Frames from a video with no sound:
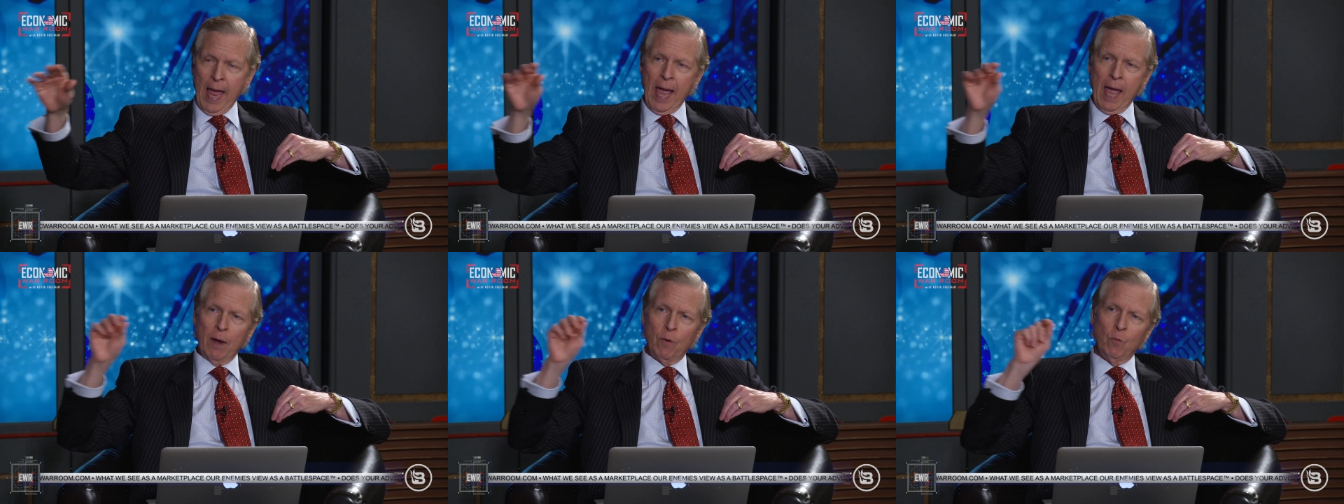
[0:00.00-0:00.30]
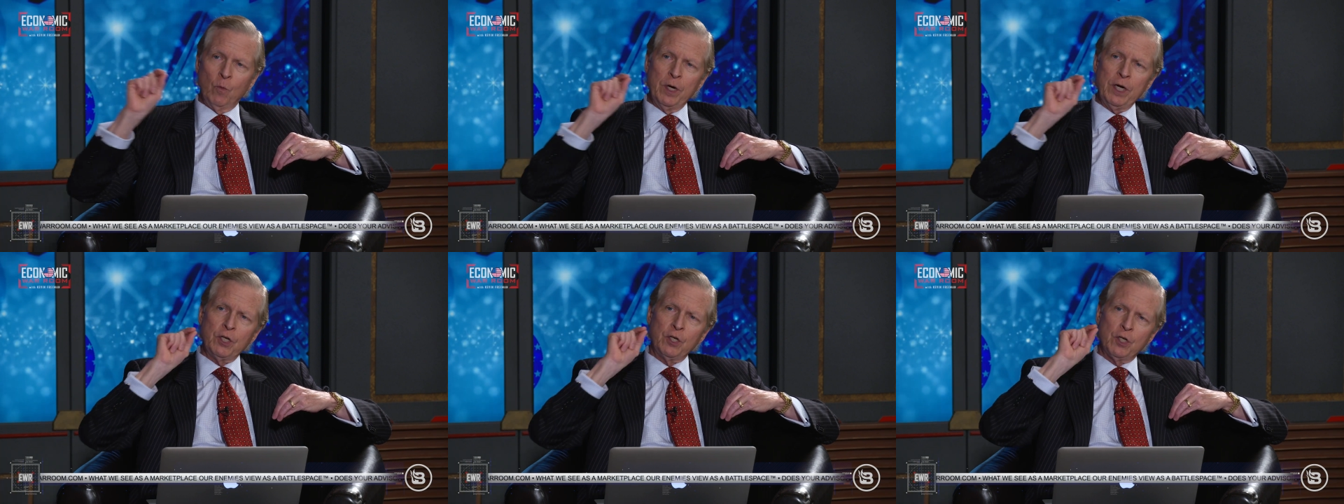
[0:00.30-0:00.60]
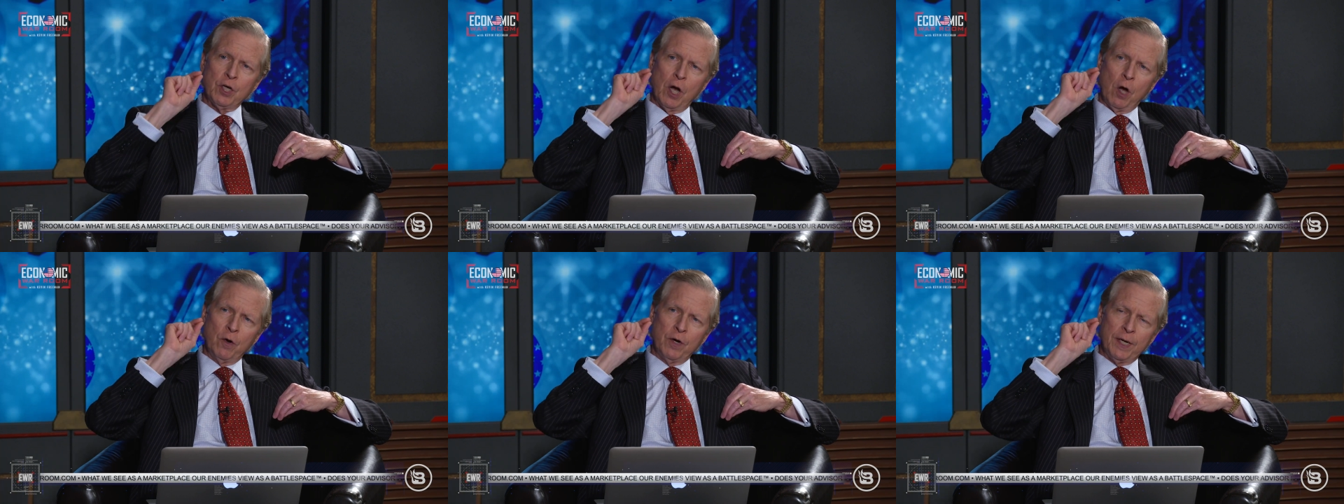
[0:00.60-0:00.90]
And we
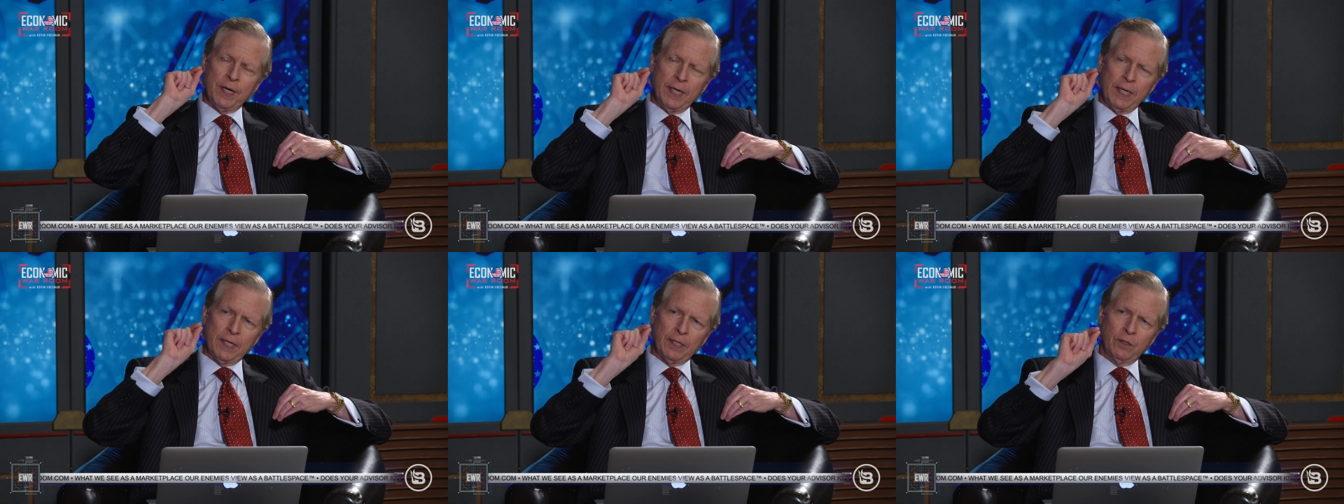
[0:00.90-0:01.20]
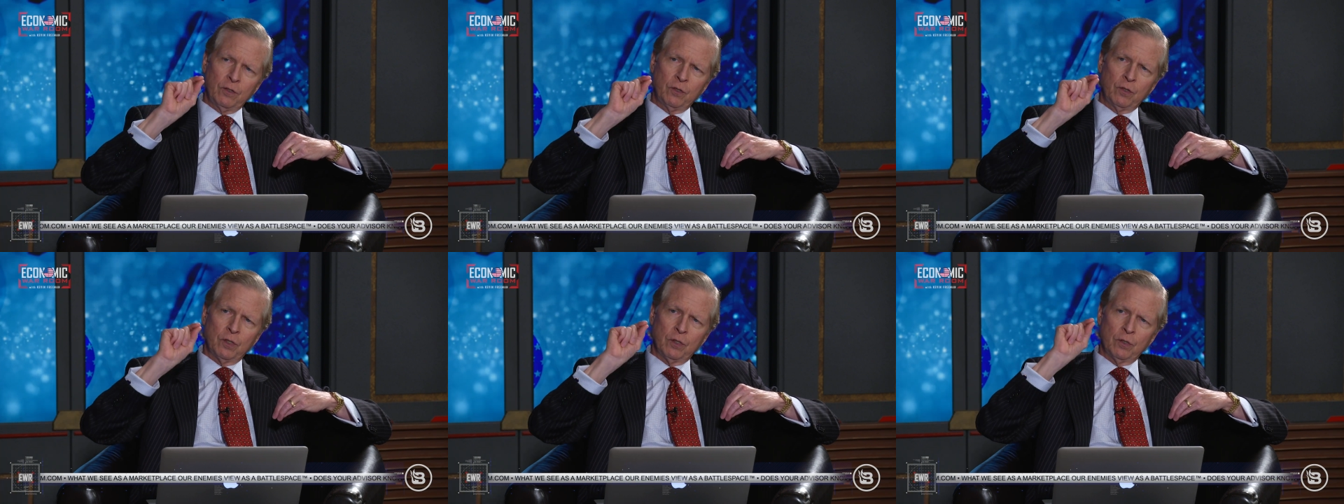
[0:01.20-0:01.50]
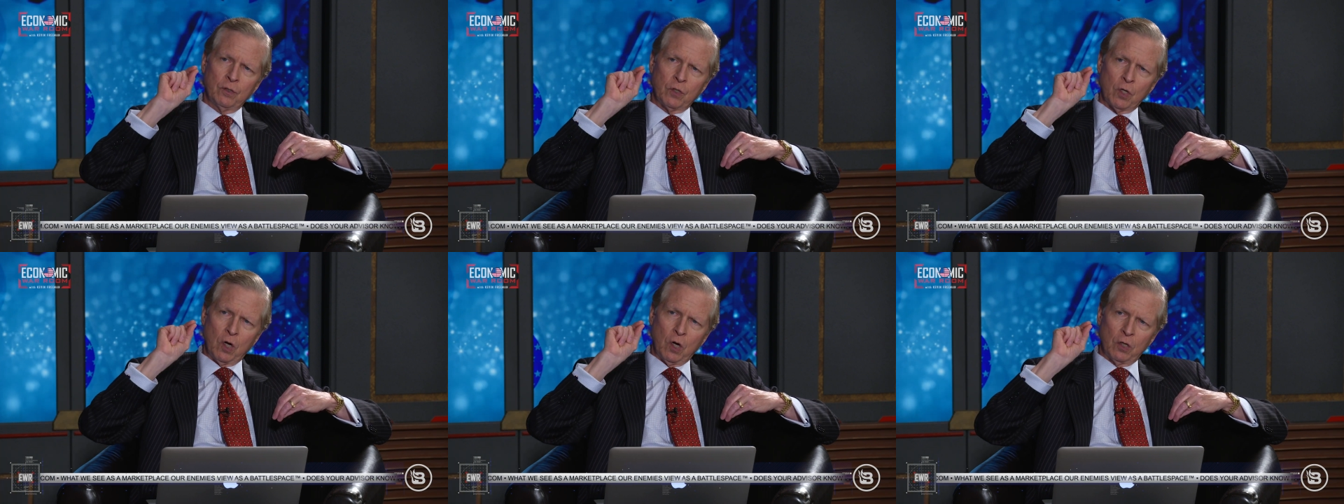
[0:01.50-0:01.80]
showed an
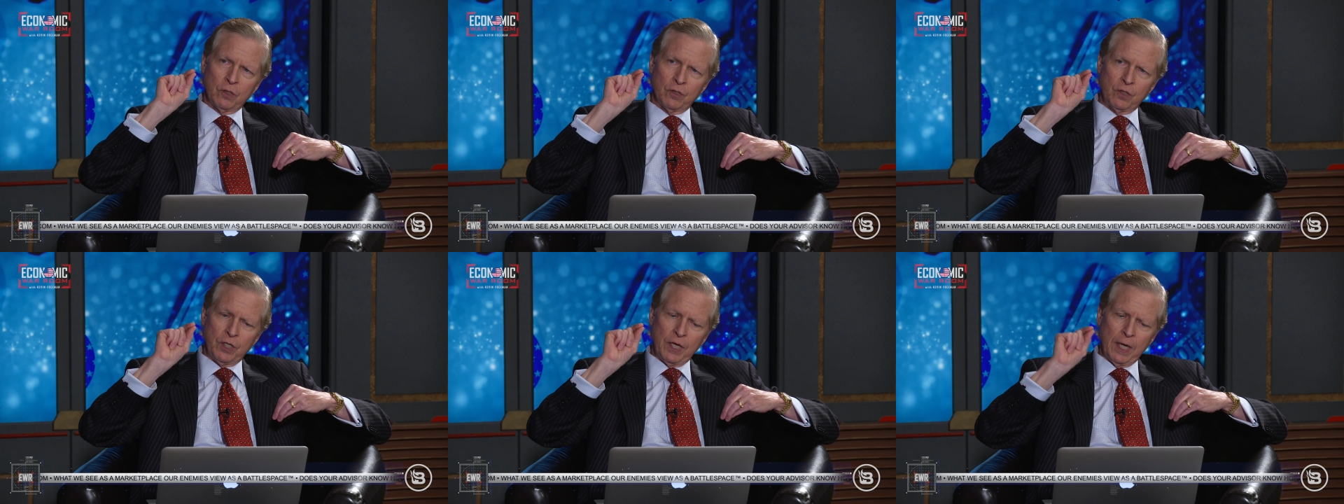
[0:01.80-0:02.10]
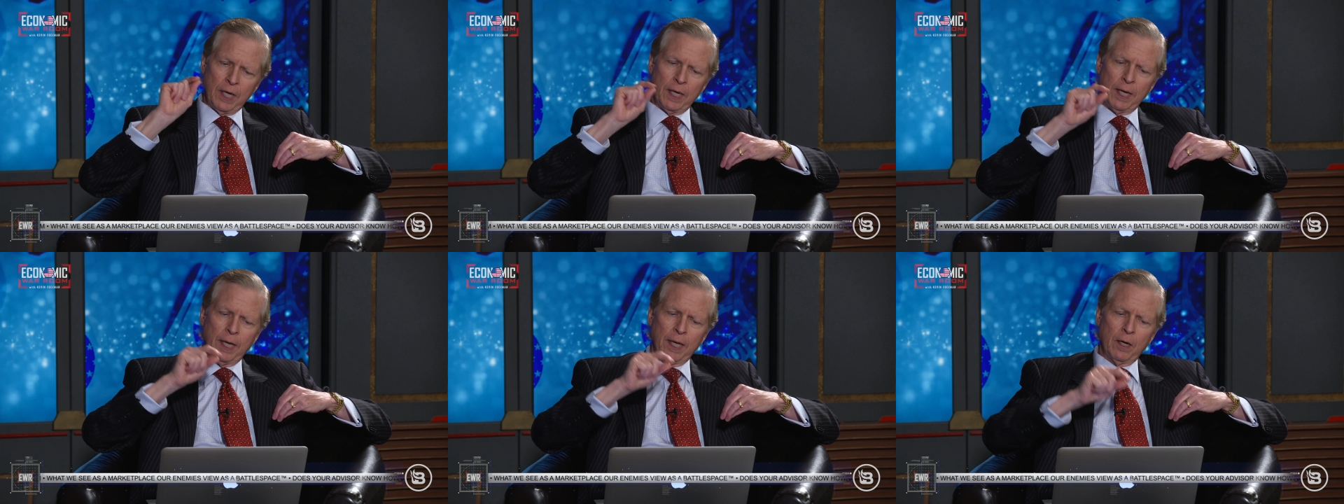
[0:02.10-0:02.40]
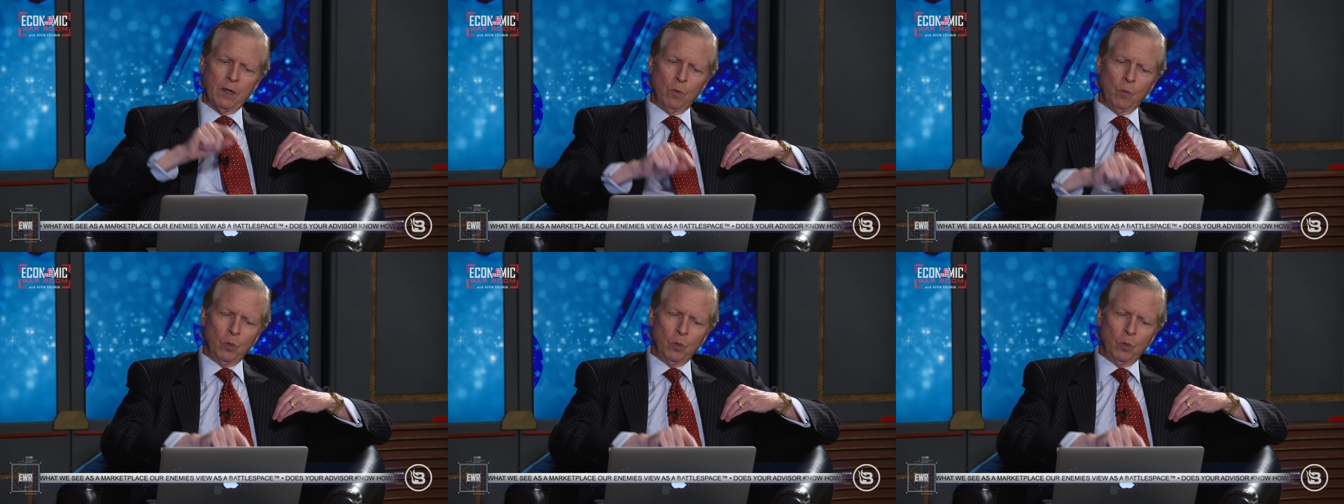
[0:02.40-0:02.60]
instance on CNN,